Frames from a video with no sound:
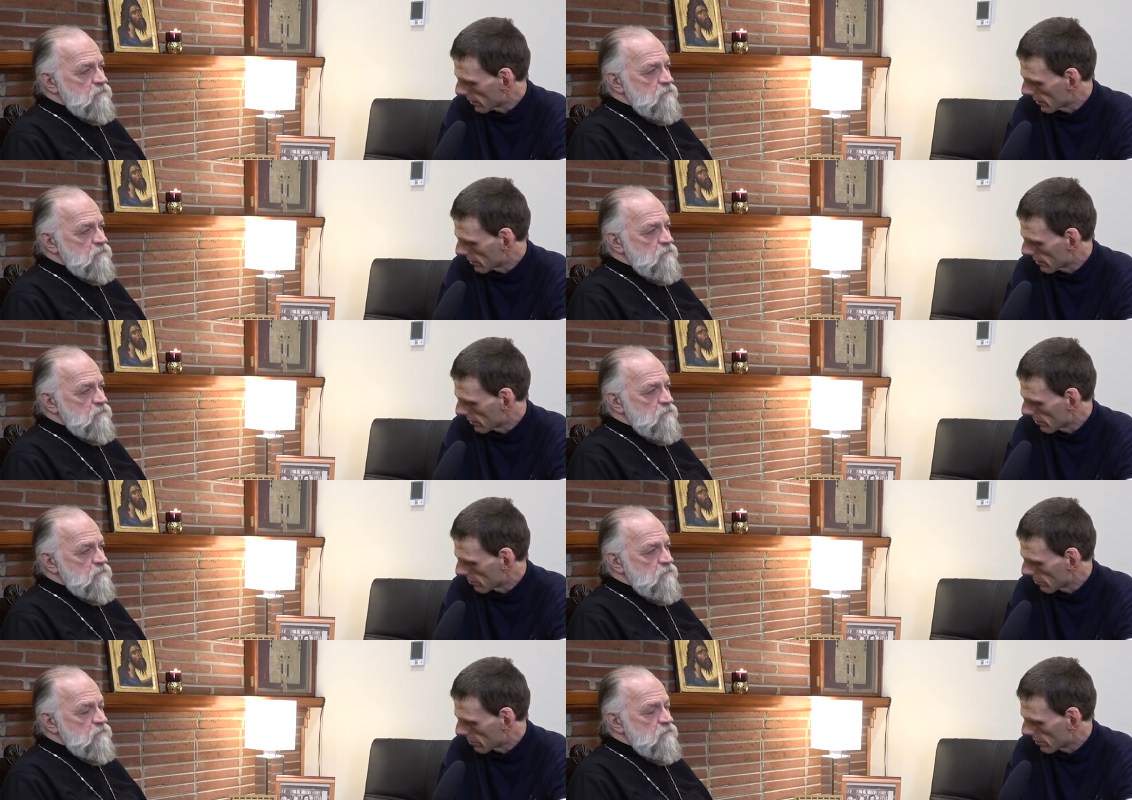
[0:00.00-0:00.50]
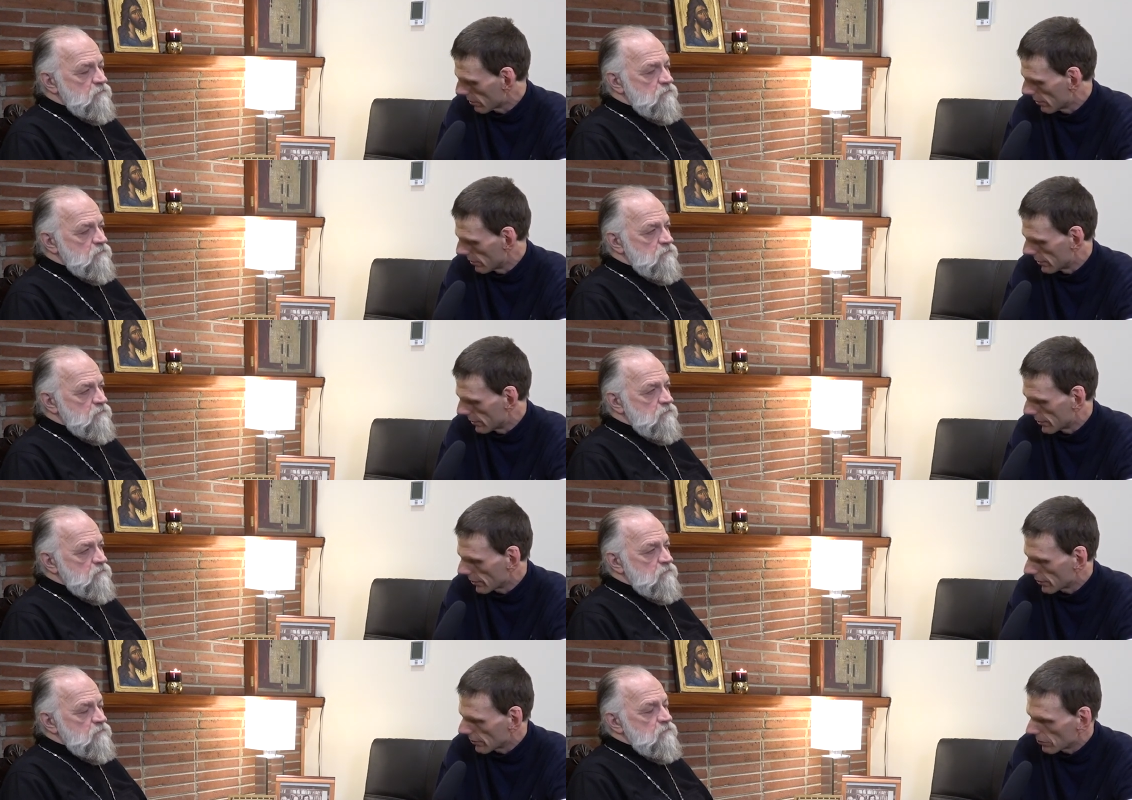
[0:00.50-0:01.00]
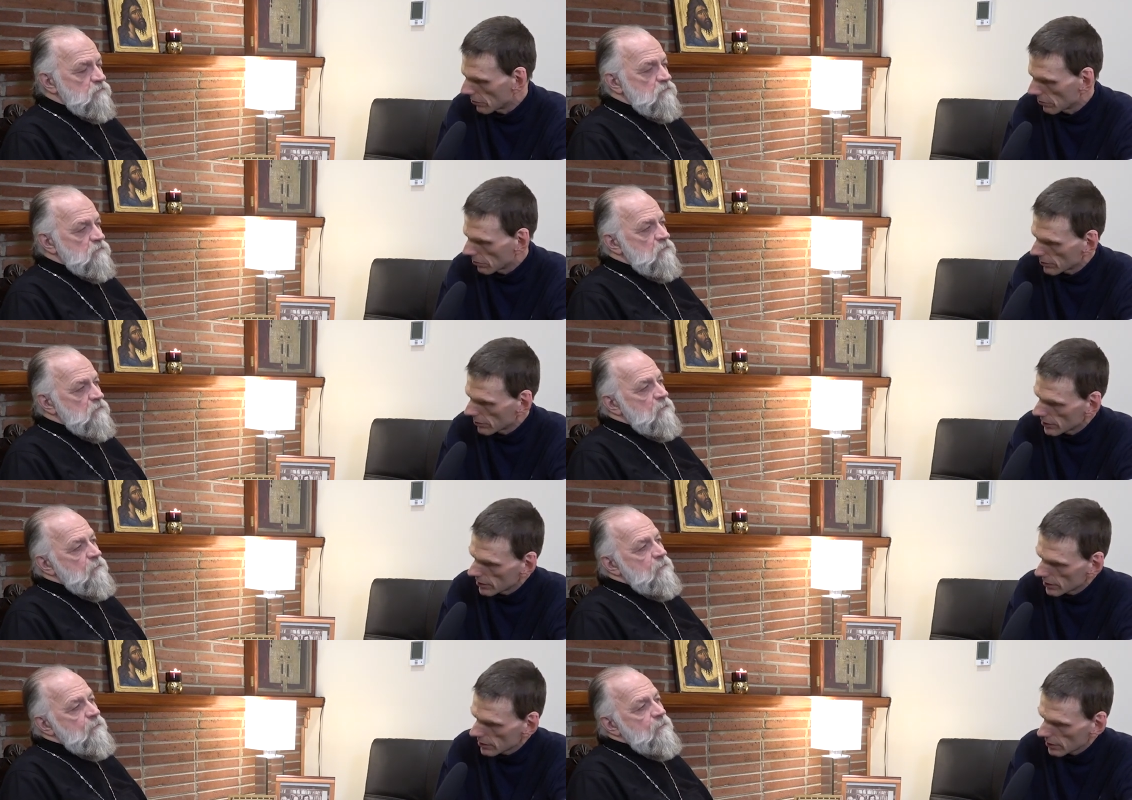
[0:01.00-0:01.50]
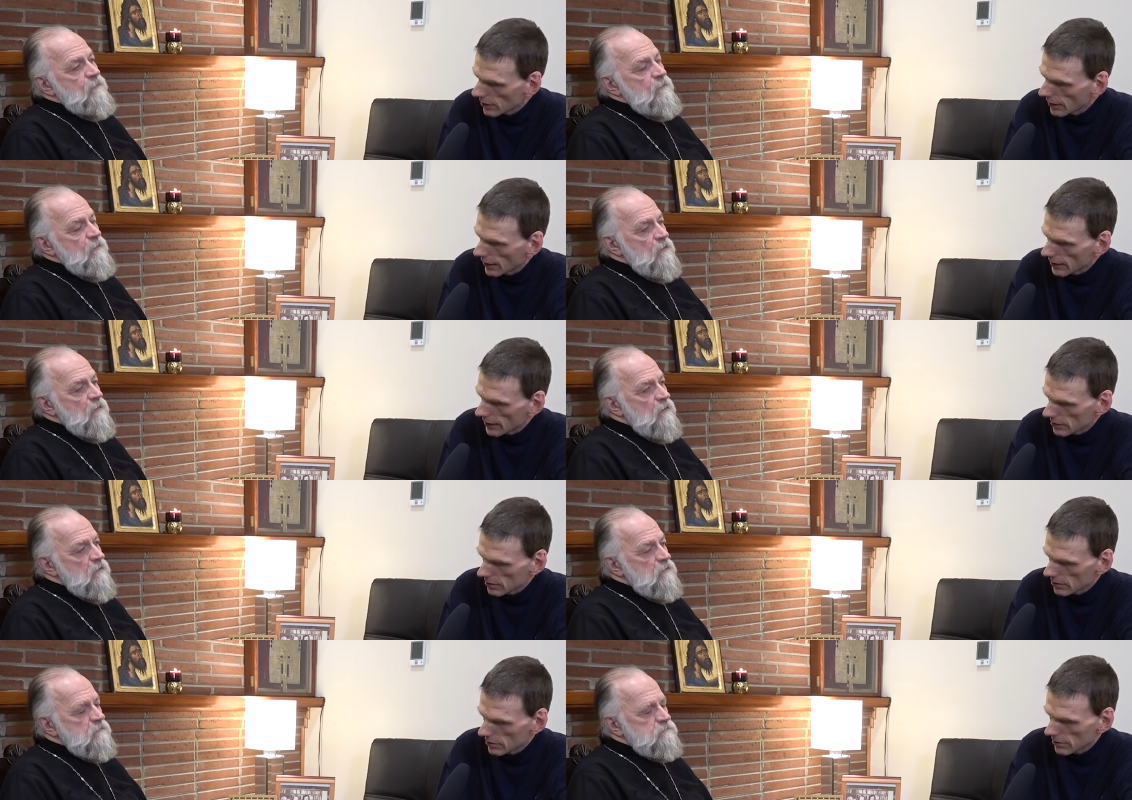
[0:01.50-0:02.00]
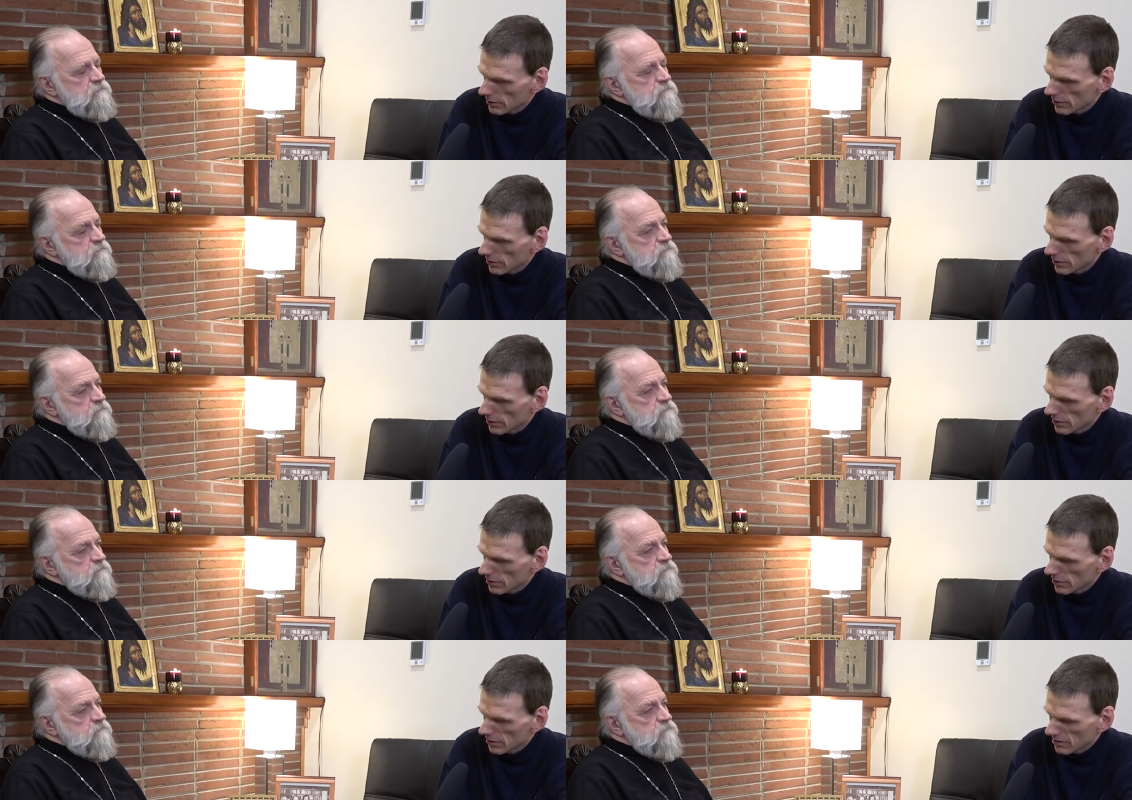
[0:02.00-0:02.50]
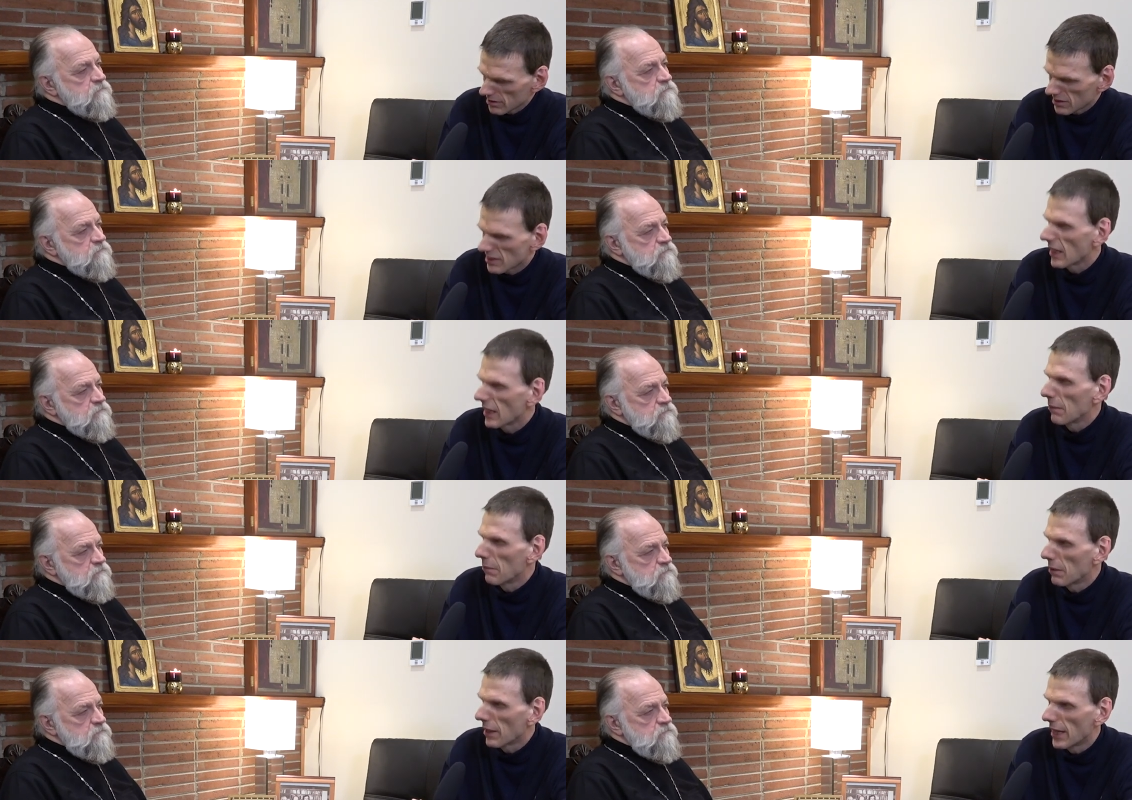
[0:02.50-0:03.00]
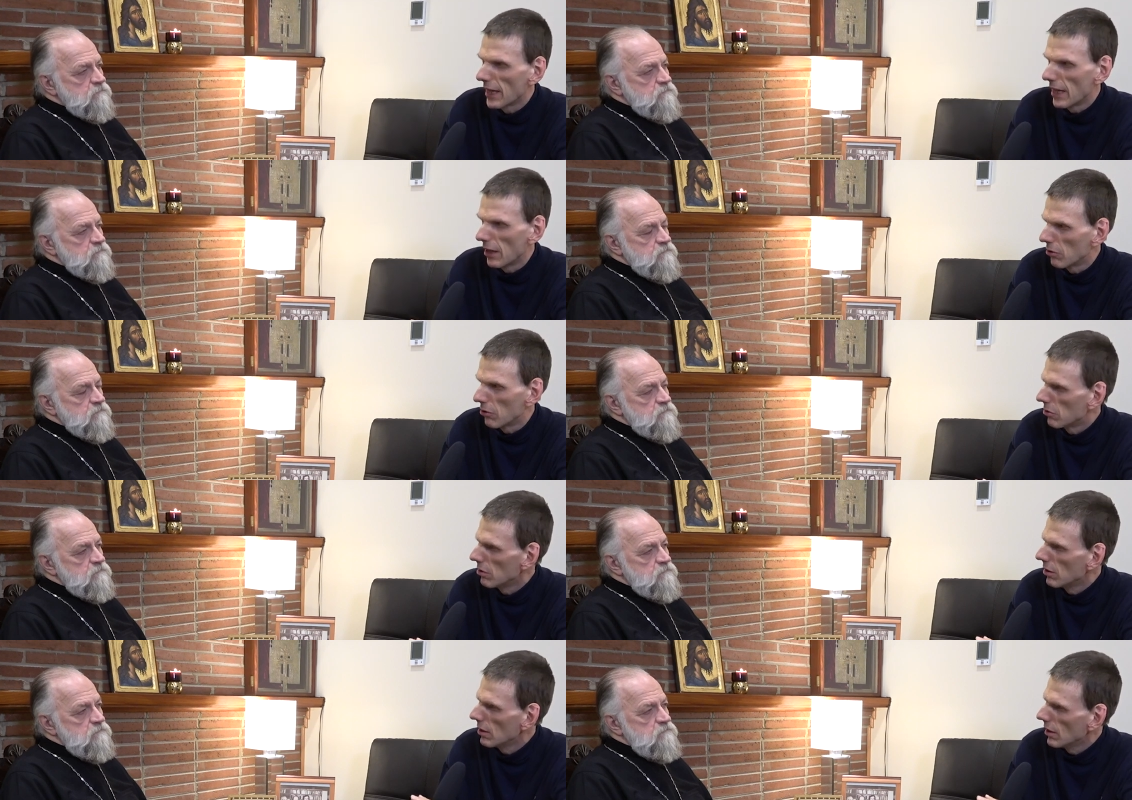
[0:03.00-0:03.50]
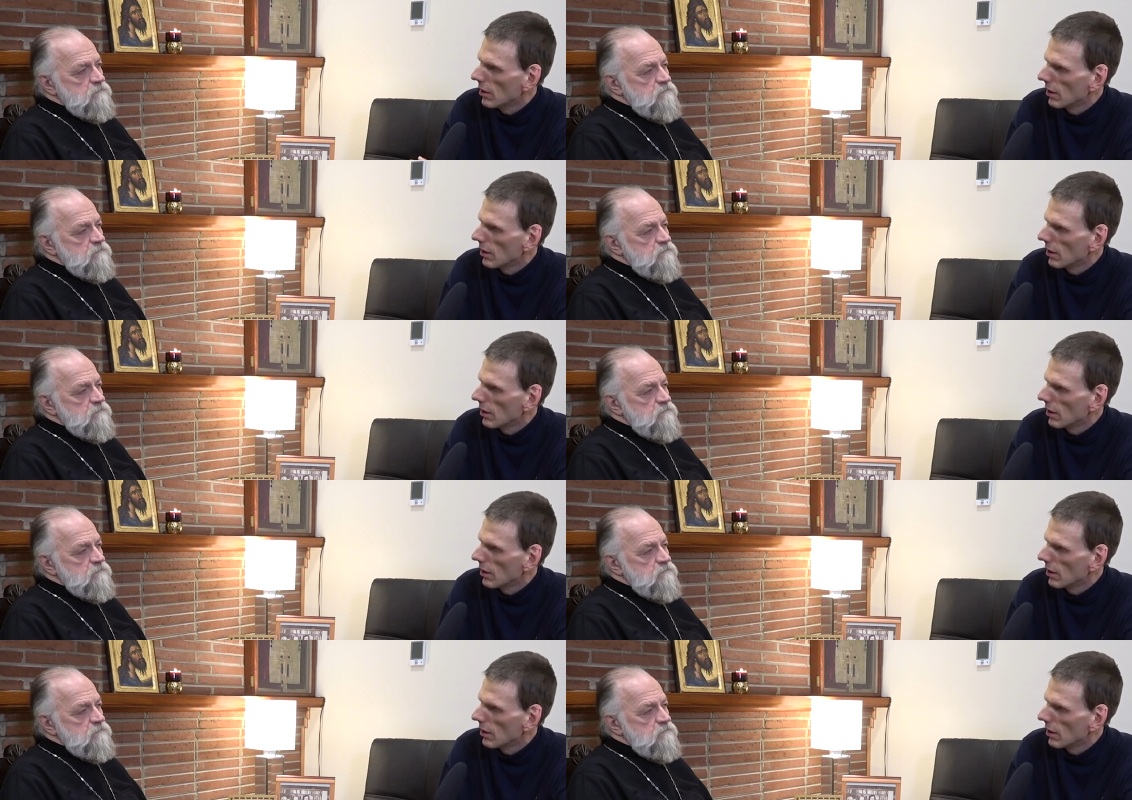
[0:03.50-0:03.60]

Speaker 1: So, did you discuss somehow